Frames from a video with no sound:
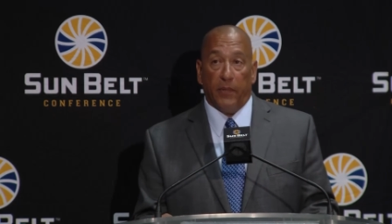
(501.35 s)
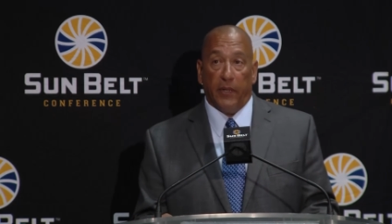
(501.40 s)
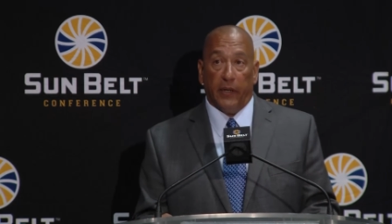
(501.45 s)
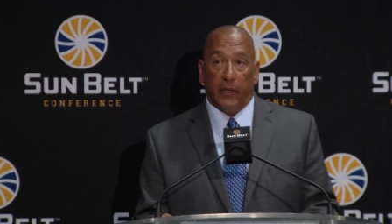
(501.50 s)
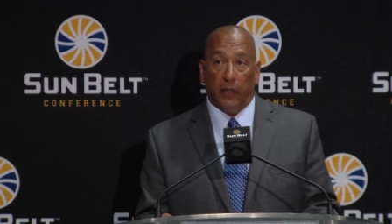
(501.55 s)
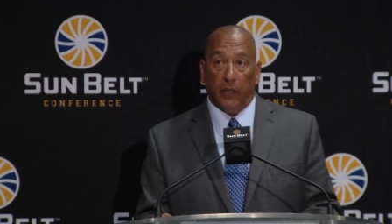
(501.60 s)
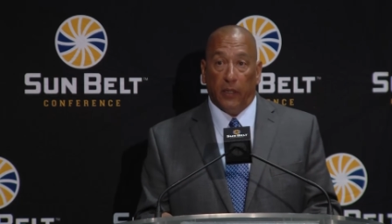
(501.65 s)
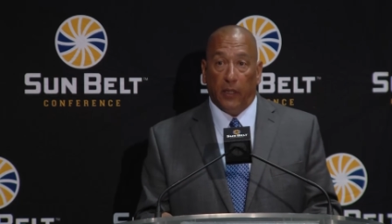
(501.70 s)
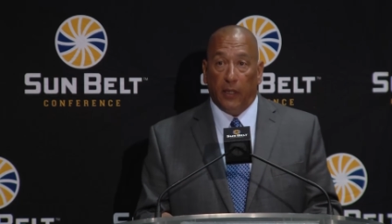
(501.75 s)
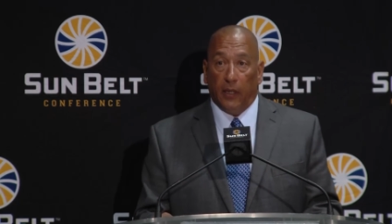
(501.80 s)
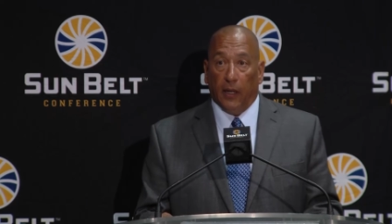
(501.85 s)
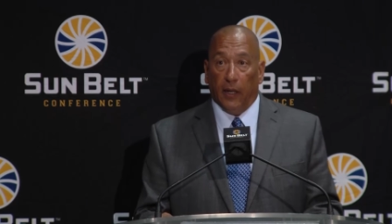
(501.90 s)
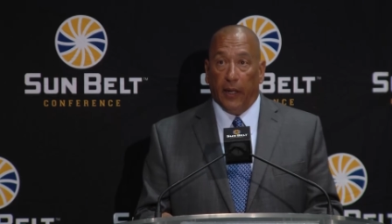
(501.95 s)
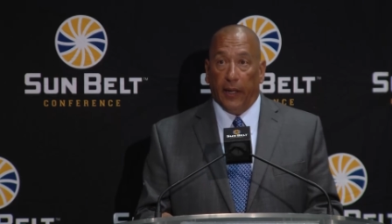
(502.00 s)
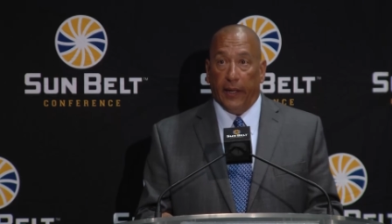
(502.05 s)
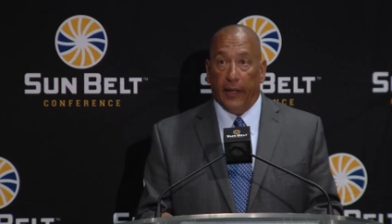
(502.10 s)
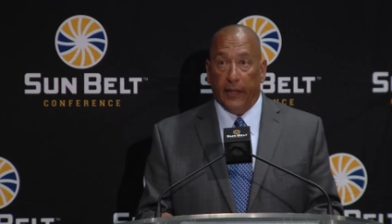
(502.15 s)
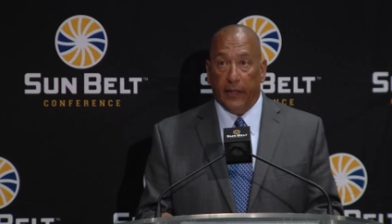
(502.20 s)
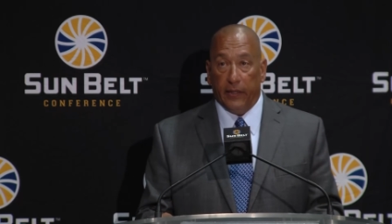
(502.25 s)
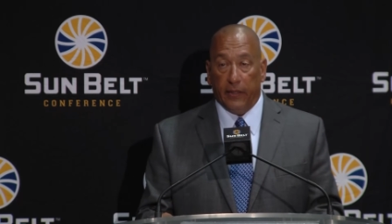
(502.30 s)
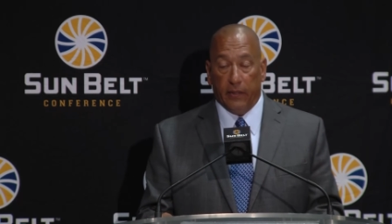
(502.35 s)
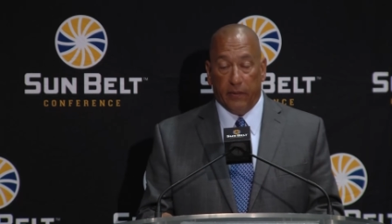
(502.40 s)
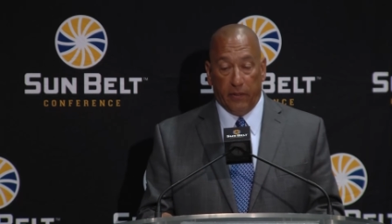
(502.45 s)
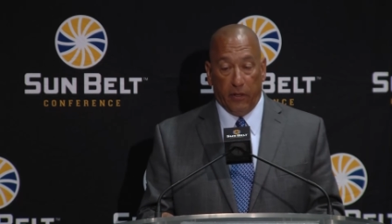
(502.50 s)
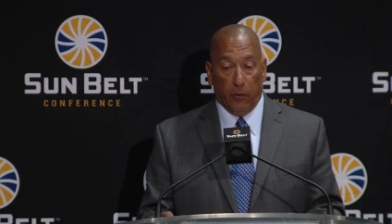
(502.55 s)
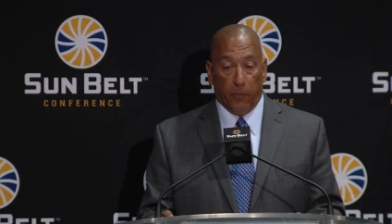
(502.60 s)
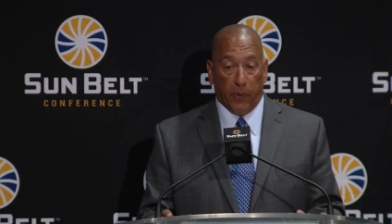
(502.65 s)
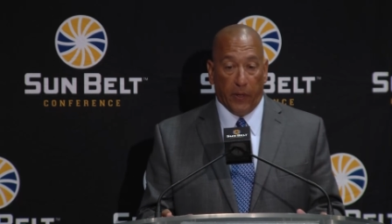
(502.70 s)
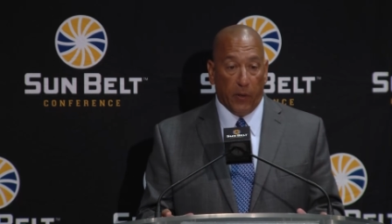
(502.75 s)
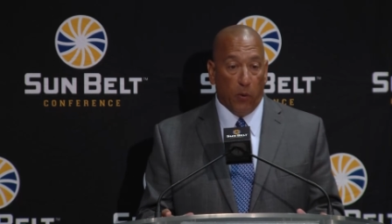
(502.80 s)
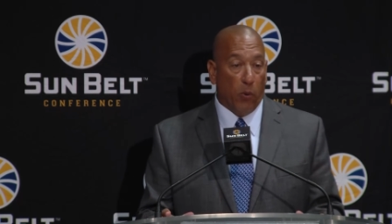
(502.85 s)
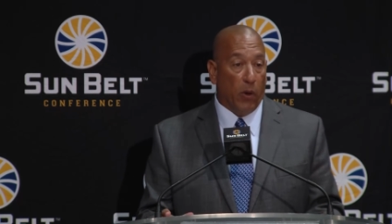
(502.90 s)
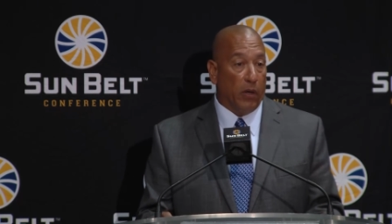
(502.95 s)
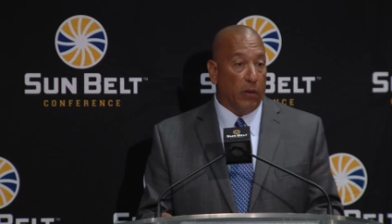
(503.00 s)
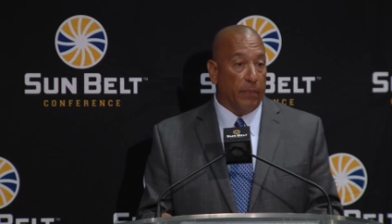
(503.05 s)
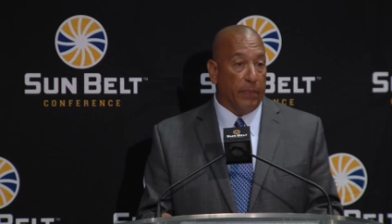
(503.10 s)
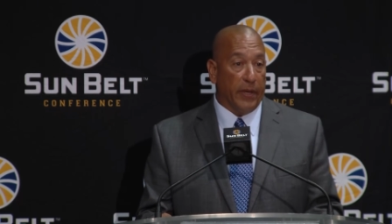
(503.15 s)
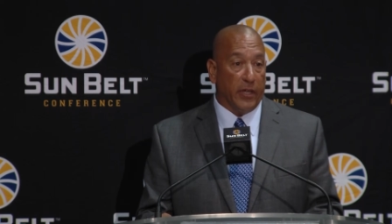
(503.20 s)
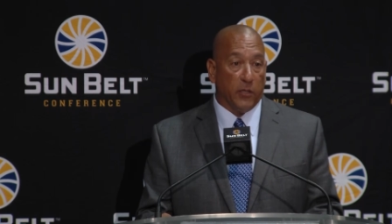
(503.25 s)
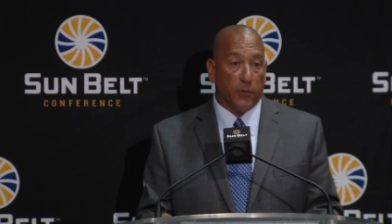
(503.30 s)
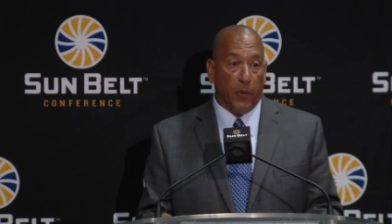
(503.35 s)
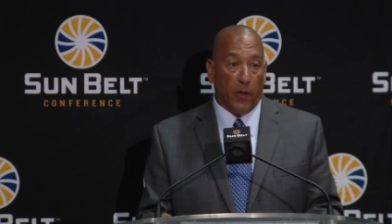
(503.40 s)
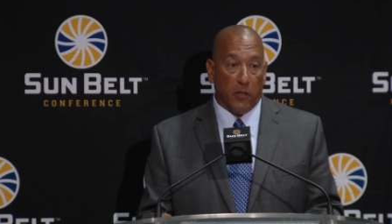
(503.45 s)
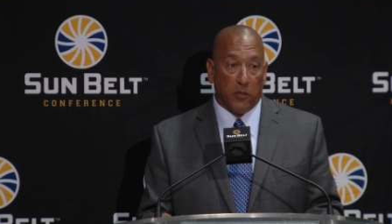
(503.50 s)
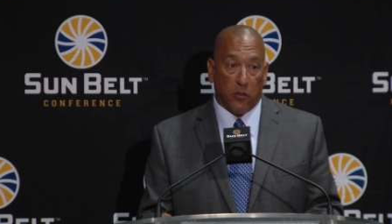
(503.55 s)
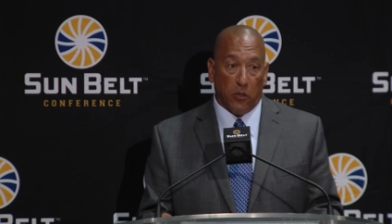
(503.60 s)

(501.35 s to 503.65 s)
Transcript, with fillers: there, and they'll play well in baseball.